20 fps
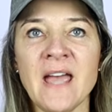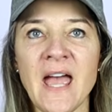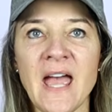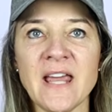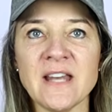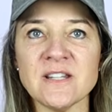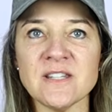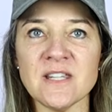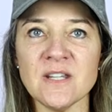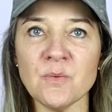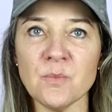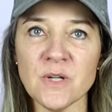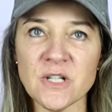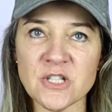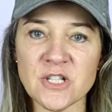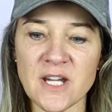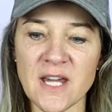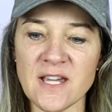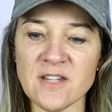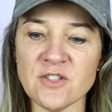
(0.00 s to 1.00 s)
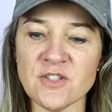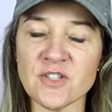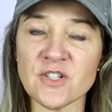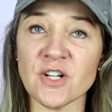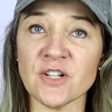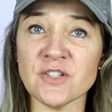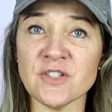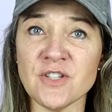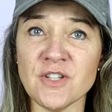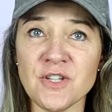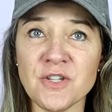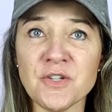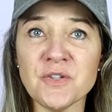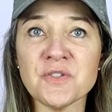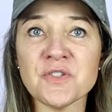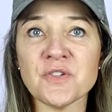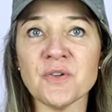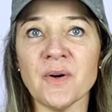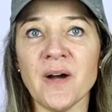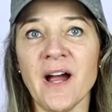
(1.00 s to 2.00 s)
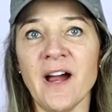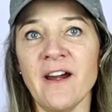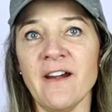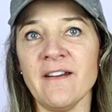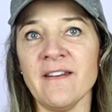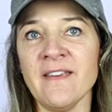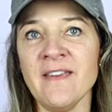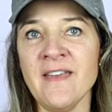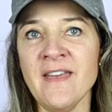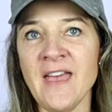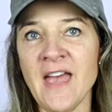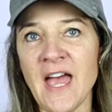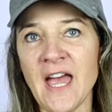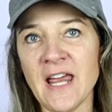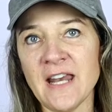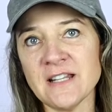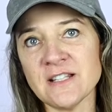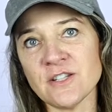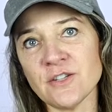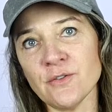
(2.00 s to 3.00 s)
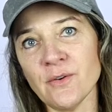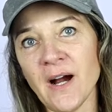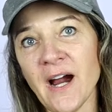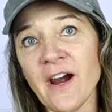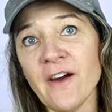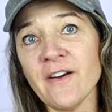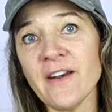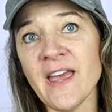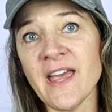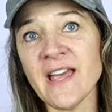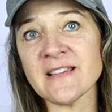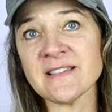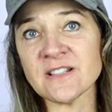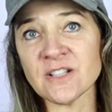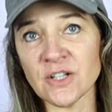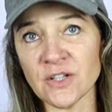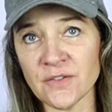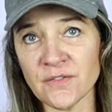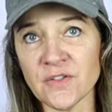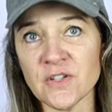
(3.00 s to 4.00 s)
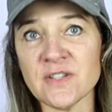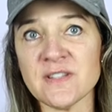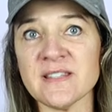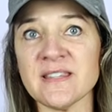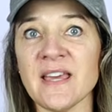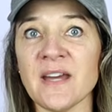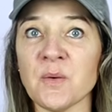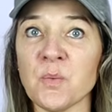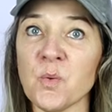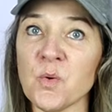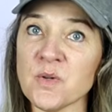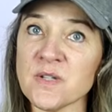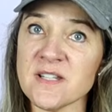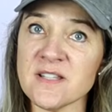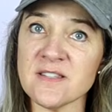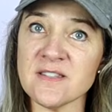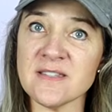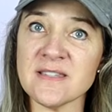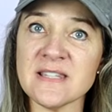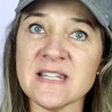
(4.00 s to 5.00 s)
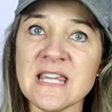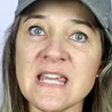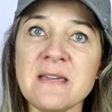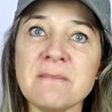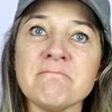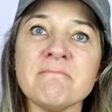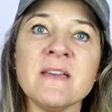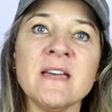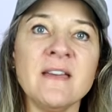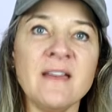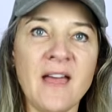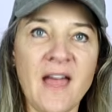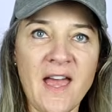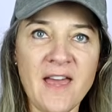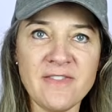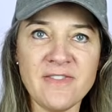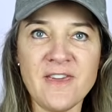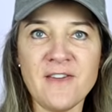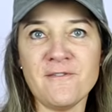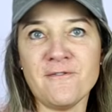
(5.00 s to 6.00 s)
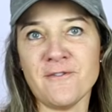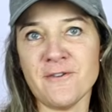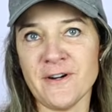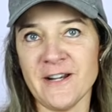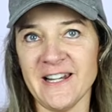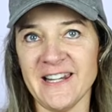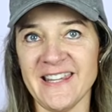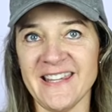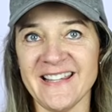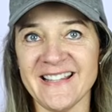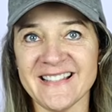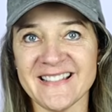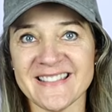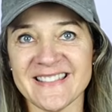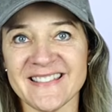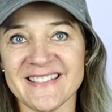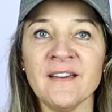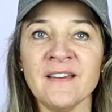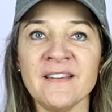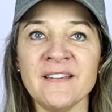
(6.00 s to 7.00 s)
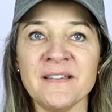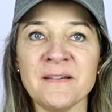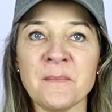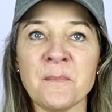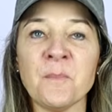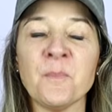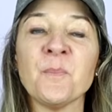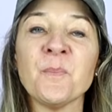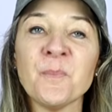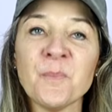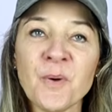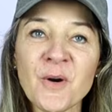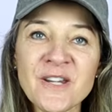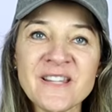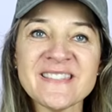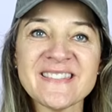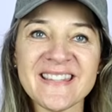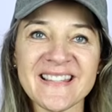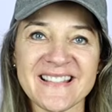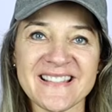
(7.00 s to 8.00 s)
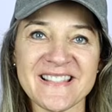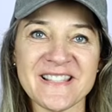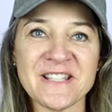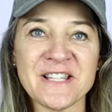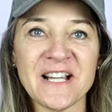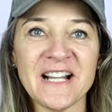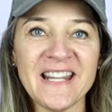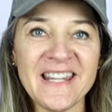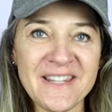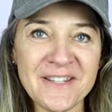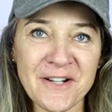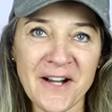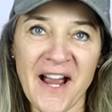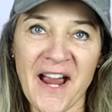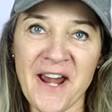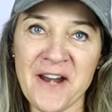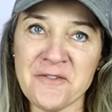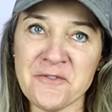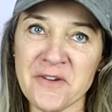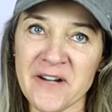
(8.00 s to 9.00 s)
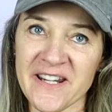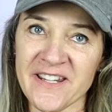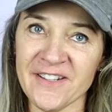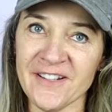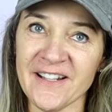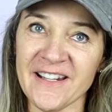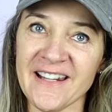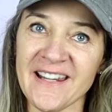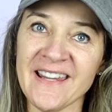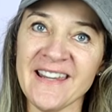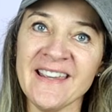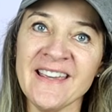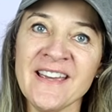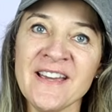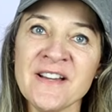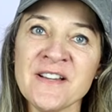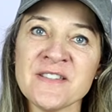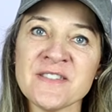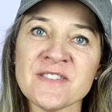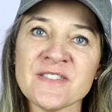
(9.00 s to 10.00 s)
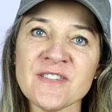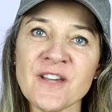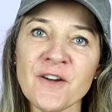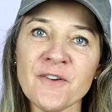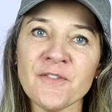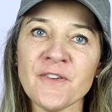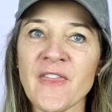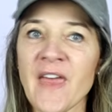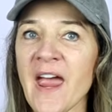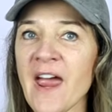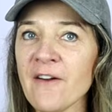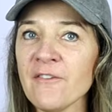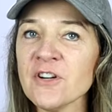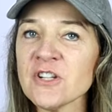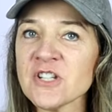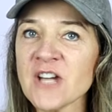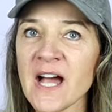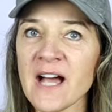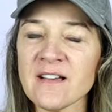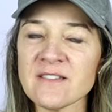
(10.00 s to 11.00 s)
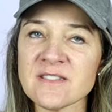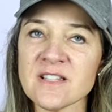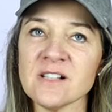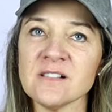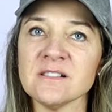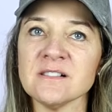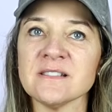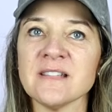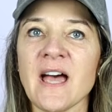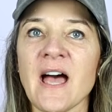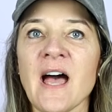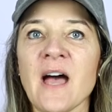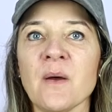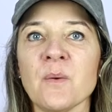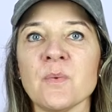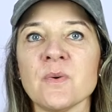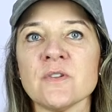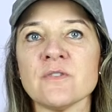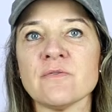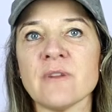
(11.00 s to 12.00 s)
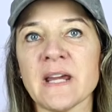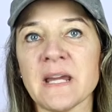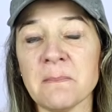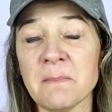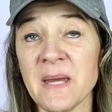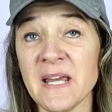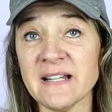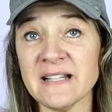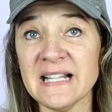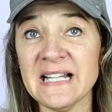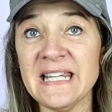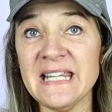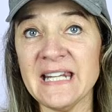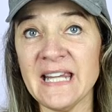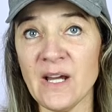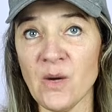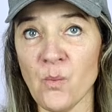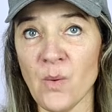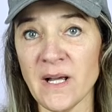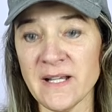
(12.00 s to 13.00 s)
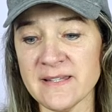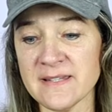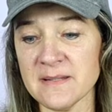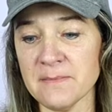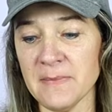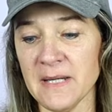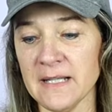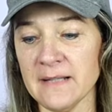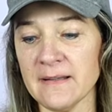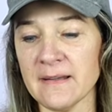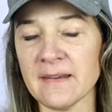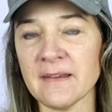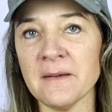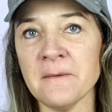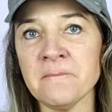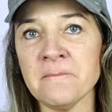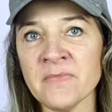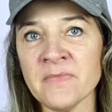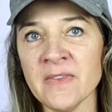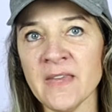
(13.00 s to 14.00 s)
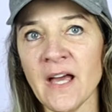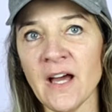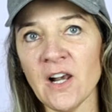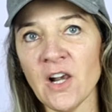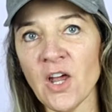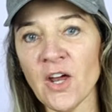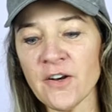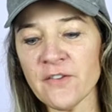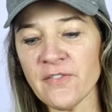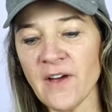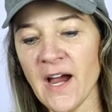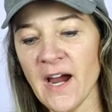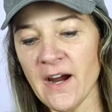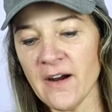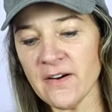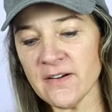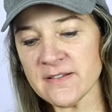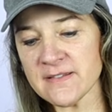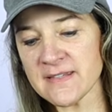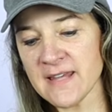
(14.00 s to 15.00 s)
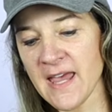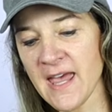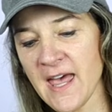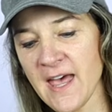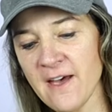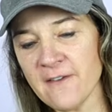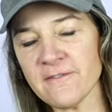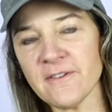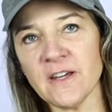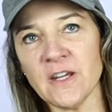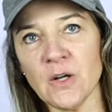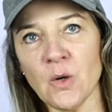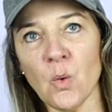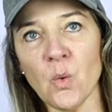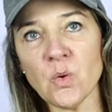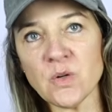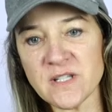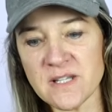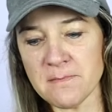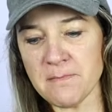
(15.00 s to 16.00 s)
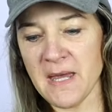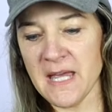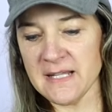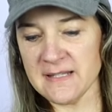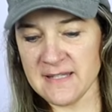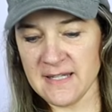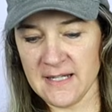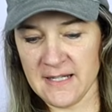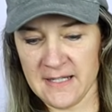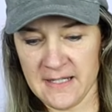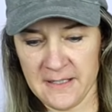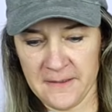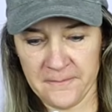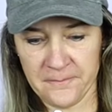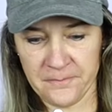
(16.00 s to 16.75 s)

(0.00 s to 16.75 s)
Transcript: And in which case you start to use your iron, and your iron hasn't converted that water to steam, and therefore it leaks. Point 6 is to clean your iron regularly. So for the average household, I would recommend cleaning once a month. Now, a lot of irons have an automatic